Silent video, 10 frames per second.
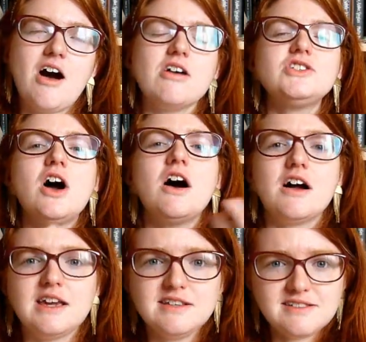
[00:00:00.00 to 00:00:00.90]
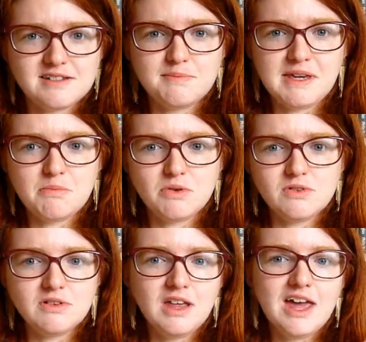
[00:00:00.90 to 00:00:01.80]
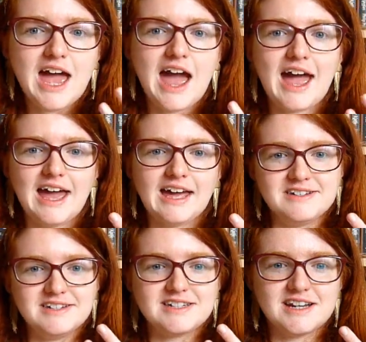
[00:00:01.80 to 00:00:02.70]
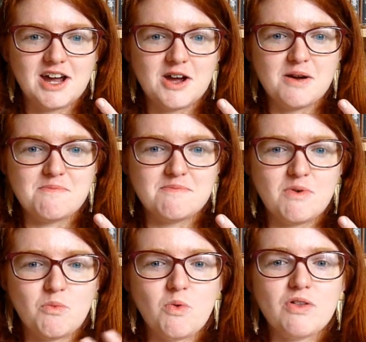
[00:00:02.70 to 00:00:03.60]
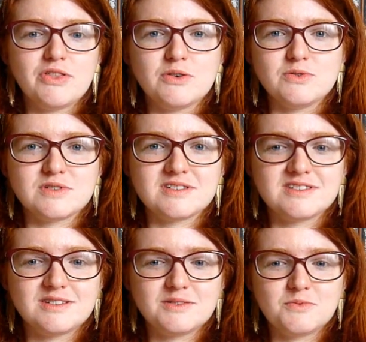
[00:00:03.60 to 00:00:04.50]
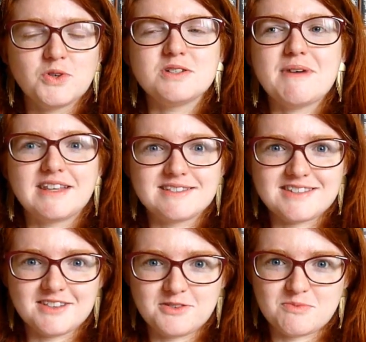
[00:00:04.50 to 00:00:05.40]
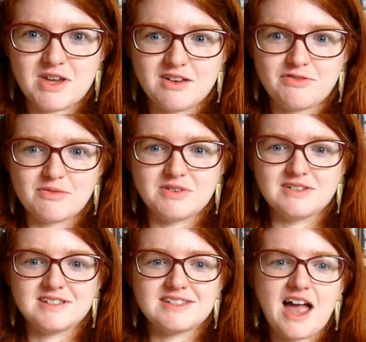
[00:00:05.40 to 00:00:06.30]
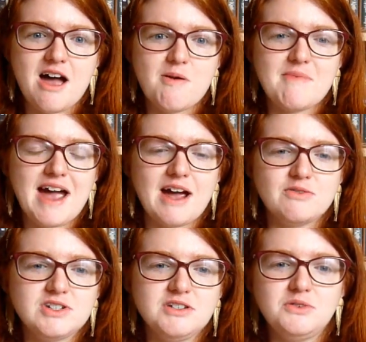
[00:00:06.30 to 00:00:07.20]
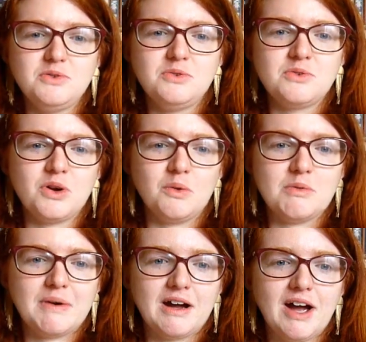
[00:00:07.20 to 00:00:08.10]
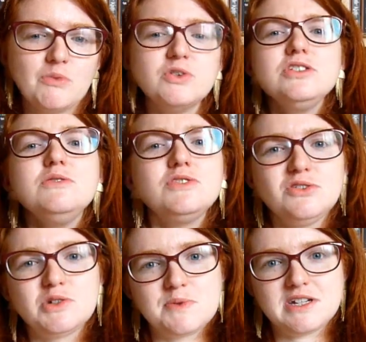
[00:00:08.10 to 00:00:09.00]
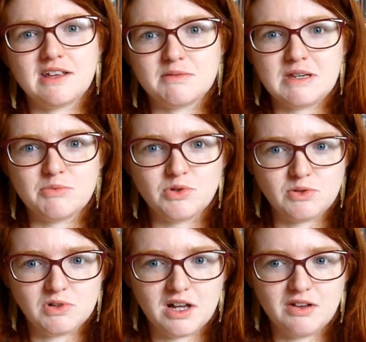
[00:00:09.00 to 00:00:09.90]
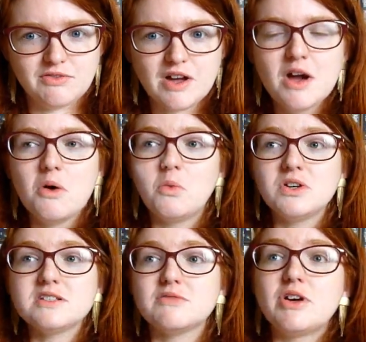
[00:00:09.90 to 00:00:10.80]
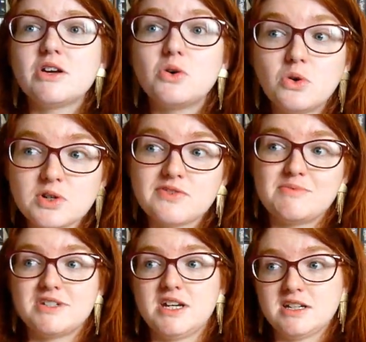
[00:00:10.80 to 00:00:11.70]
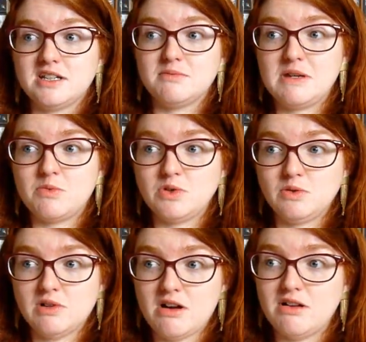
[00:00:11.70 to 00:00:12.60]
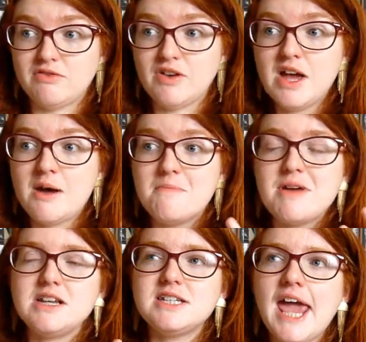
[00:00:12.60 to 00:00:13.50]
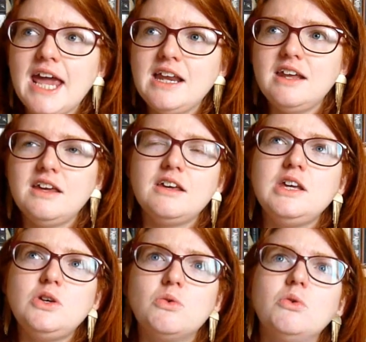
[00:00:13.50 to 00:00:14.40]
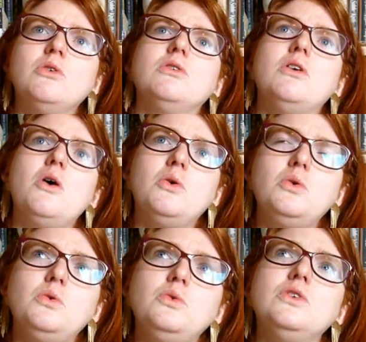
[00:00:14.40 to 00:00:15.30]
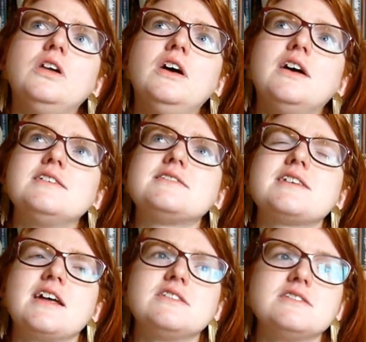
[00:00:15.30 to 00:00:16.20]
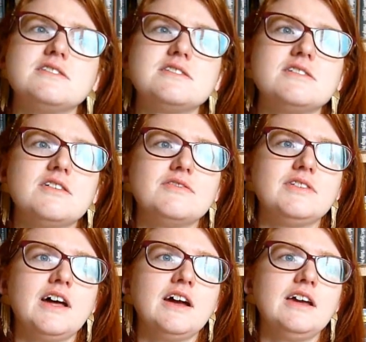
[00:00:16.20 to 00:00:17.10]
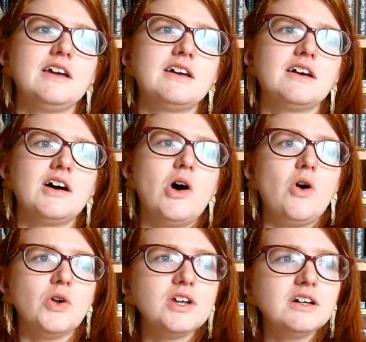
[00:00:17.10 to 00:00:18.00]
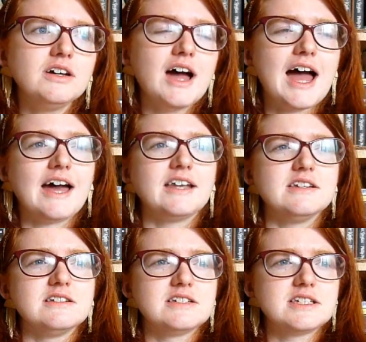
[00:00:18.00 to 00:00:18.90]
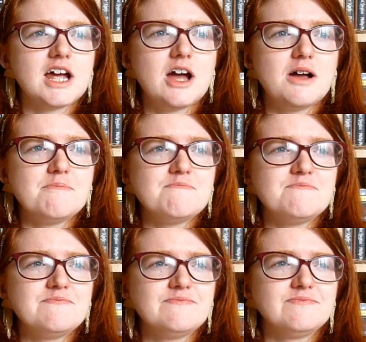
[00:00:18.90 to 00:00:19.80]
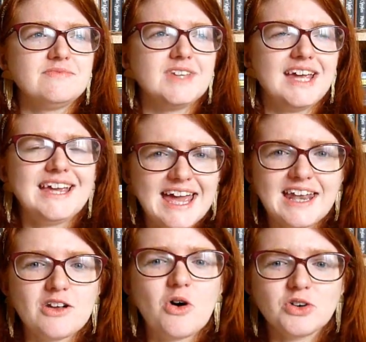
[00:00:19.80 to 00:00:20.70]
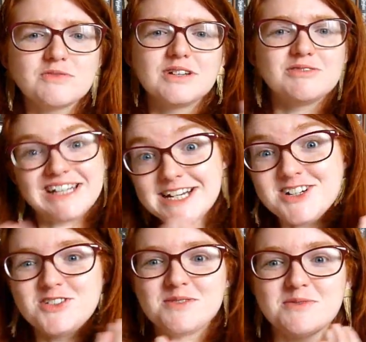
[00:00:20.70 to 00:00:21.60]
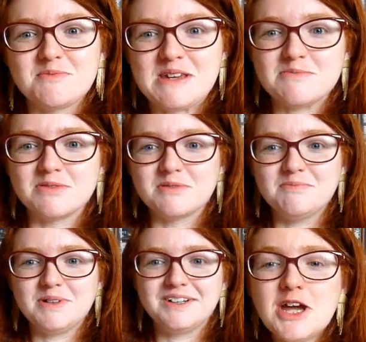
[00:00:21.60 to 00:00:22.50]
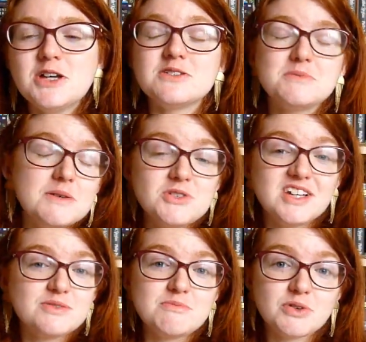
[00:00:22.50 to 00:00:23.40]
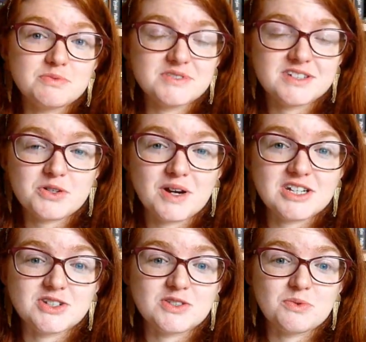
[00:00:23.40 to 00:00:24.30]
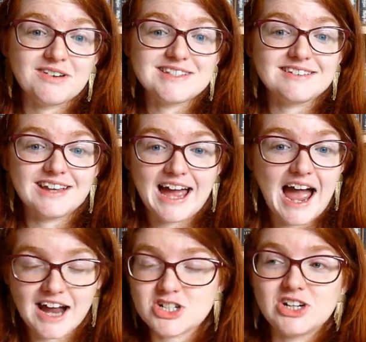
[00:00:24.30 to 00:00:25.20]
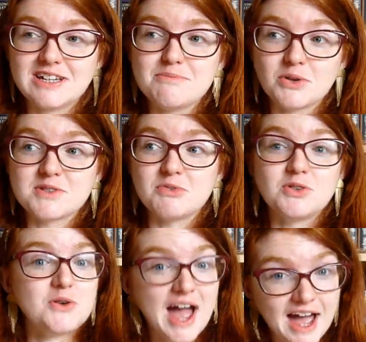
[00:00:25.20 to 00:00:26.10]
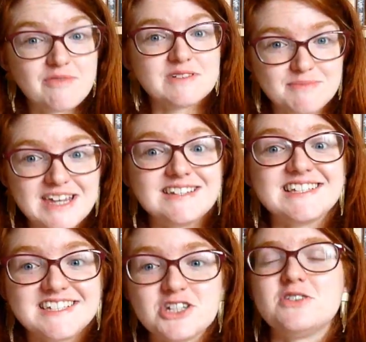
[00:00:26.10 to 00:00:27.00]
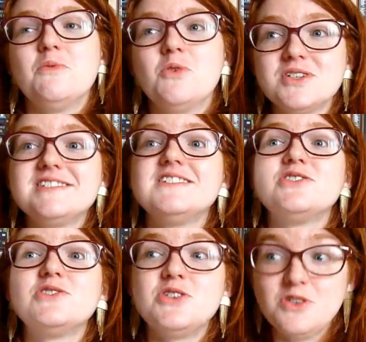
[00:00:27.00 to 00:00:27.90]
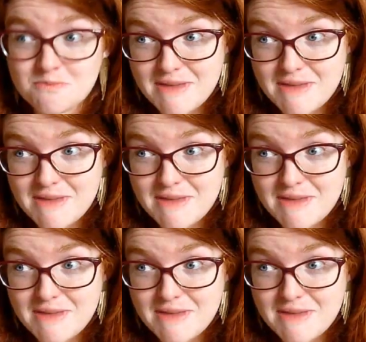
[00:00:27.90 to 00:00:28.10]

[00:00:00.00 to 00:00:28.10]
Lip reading: our ties to people and what demands those make from us, what do you do to protect the people you love? What is the right course for protecting the people you love? Maintaining your own standards of like honor and again honoring relationships with people, but sometimes you get to impossible situations where it's actually impossible and you have to make a decision, and what decisions do you